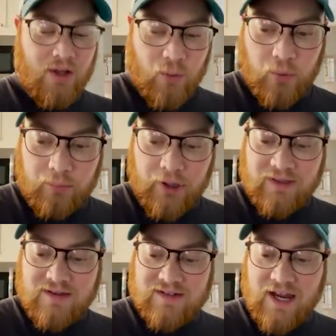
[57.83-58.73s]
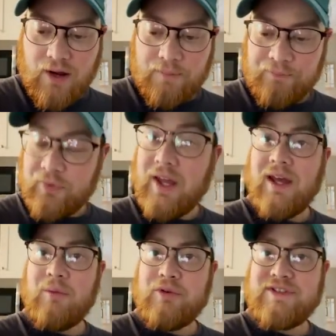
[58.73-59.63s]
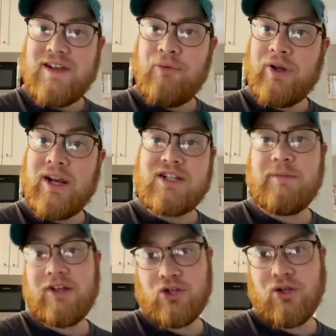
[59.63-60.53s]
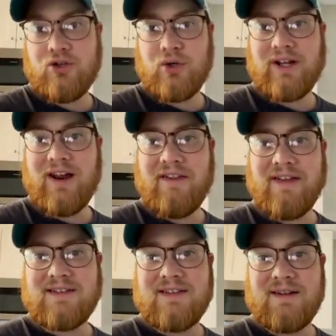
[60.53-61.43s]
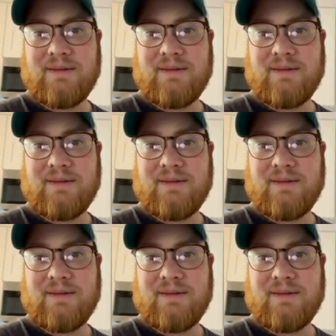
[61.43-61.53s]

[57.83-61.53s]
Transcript: we'll break this down and we'll see if we can actually make a good drink out of this.